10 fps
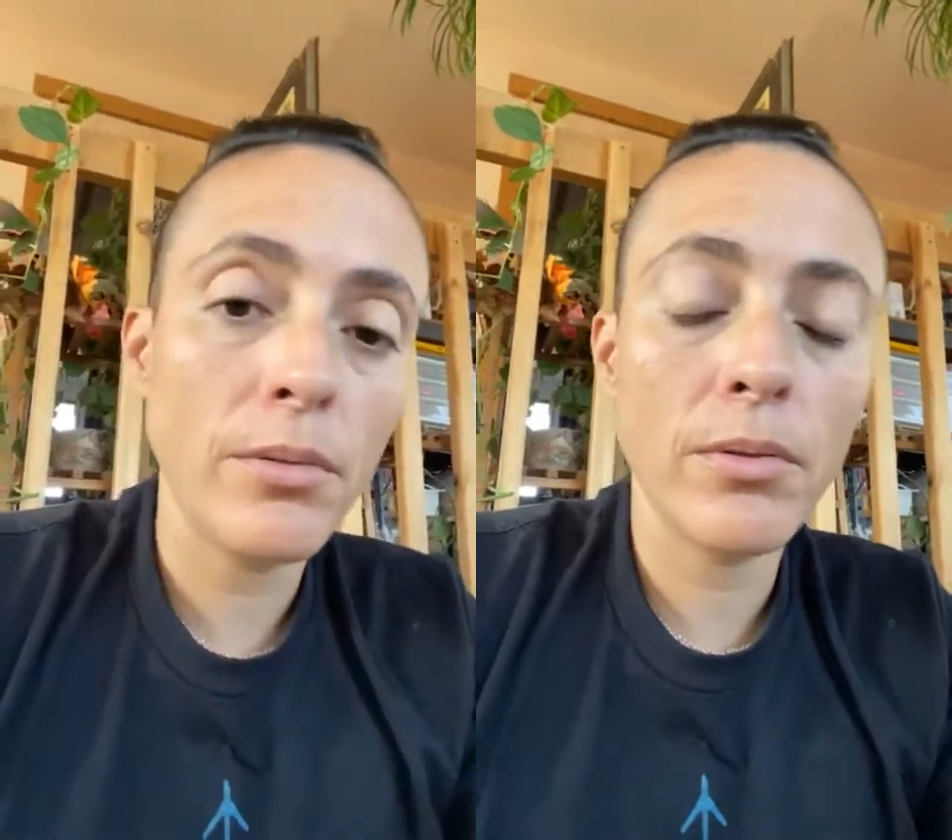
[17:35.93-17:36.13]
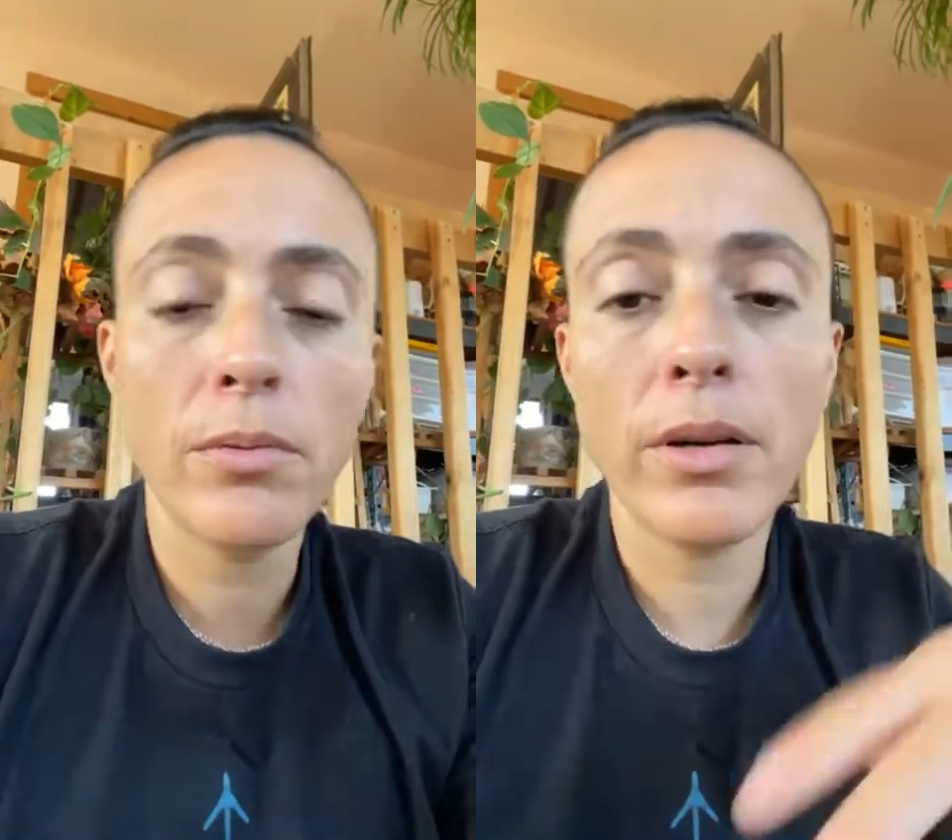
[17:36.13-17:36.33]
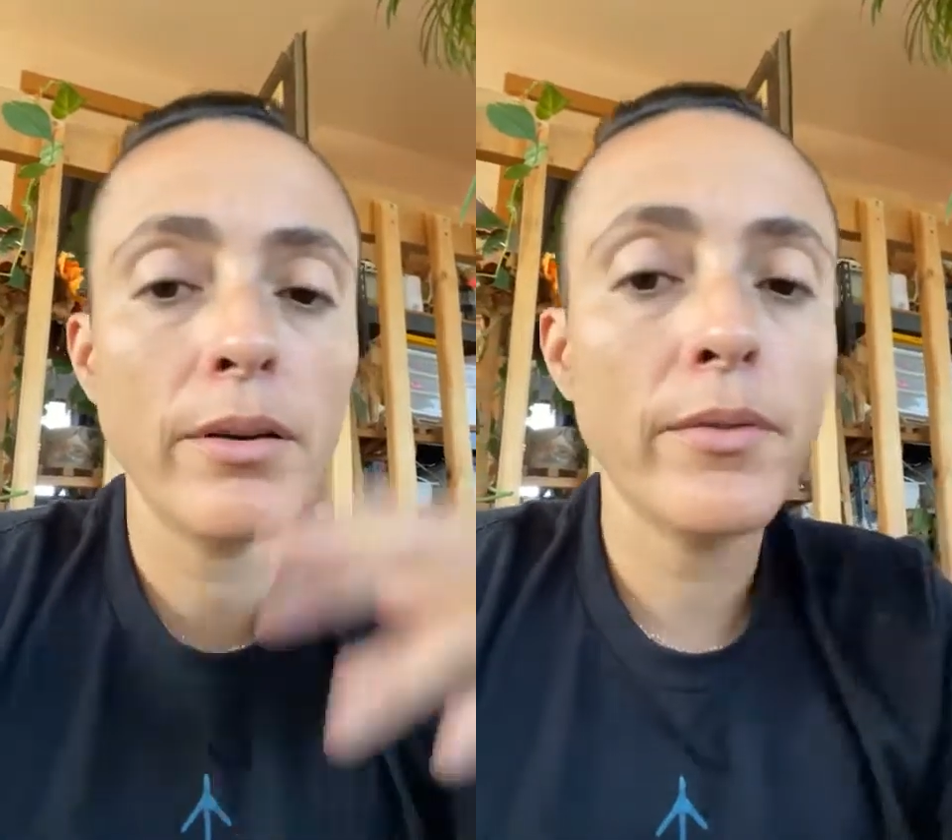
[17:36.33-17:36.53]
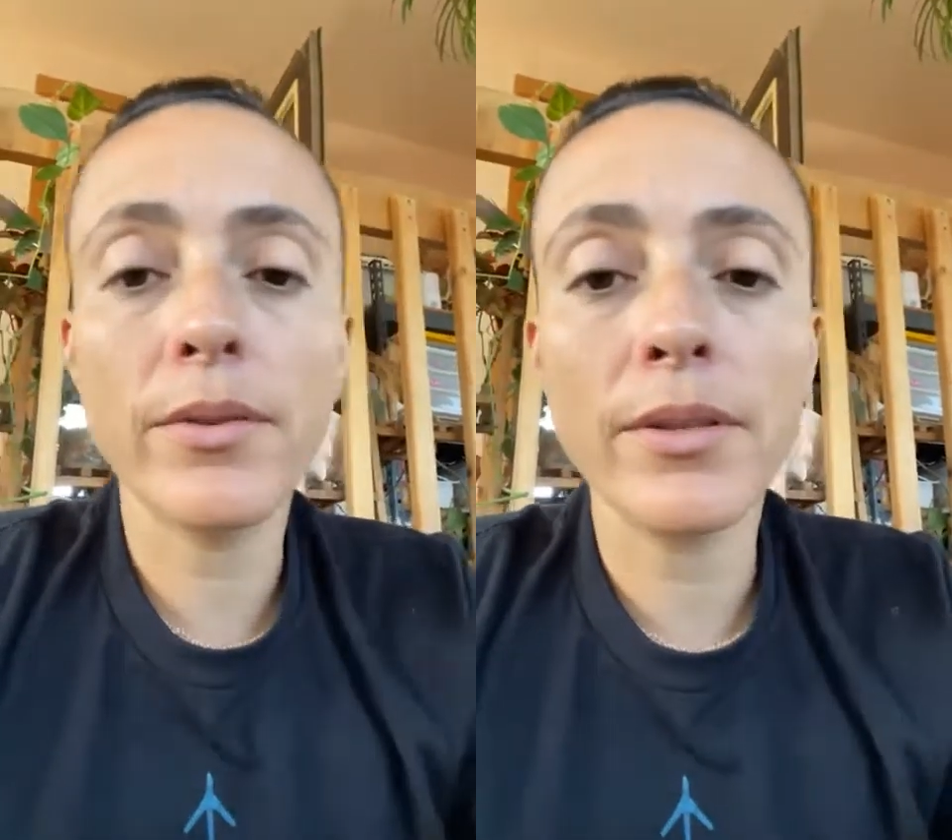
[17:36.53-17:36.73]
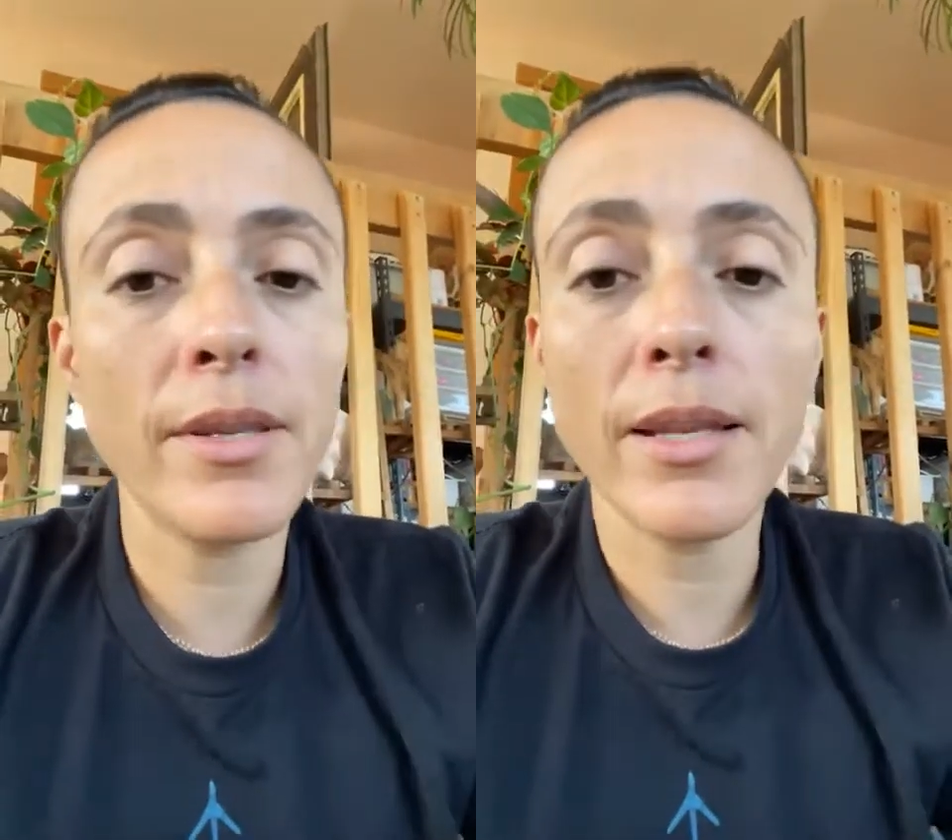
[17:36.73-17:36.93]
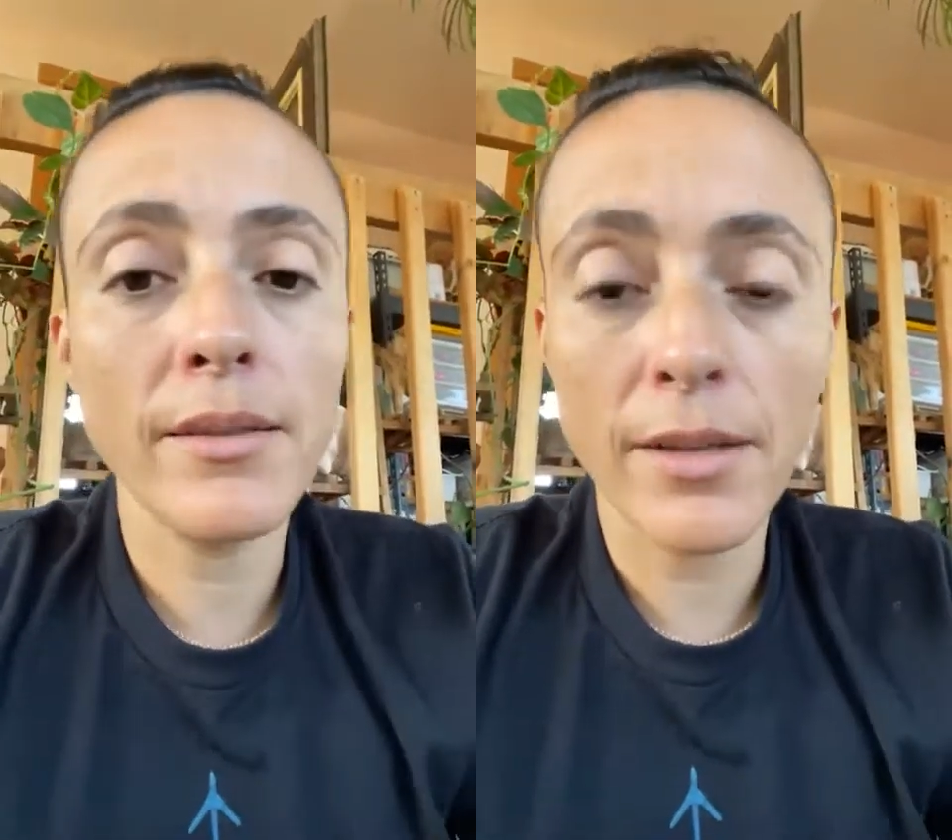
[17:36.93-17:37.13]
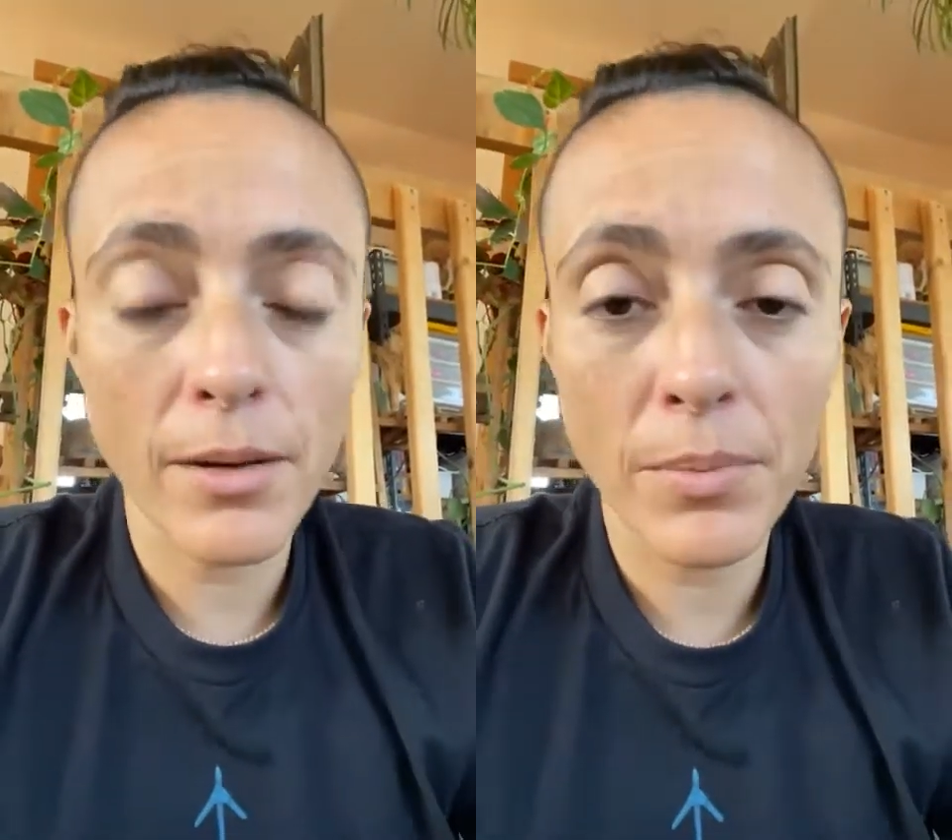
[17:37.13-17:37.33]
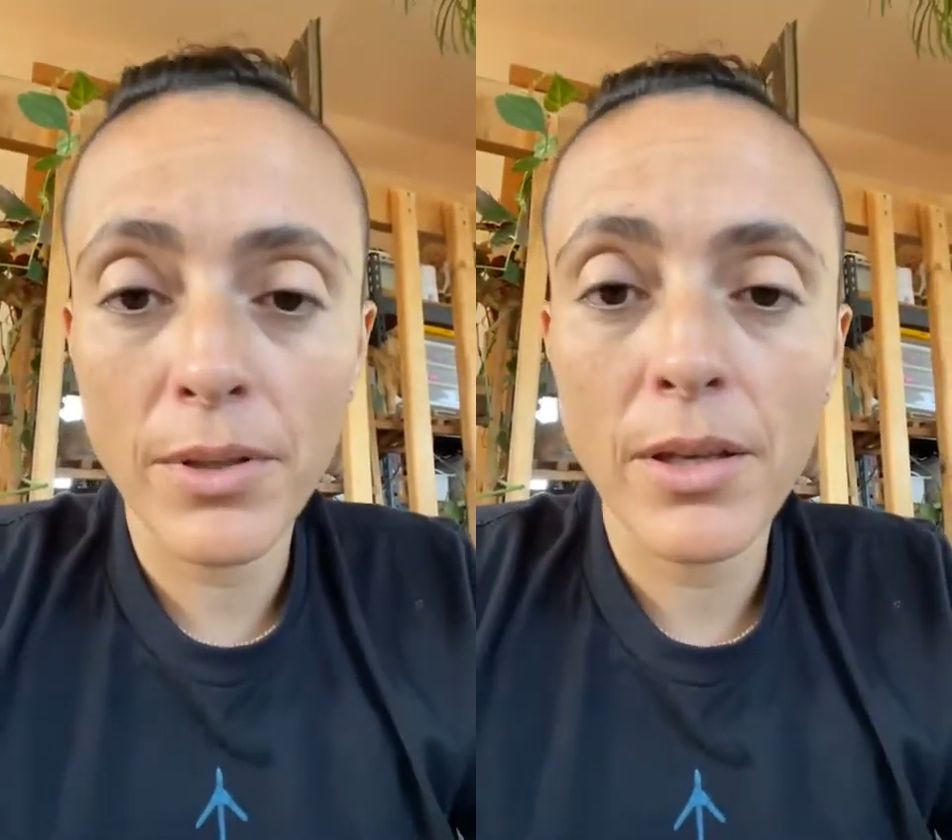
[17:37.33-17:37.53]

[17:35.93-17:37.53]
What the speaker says: or wherever this ends up.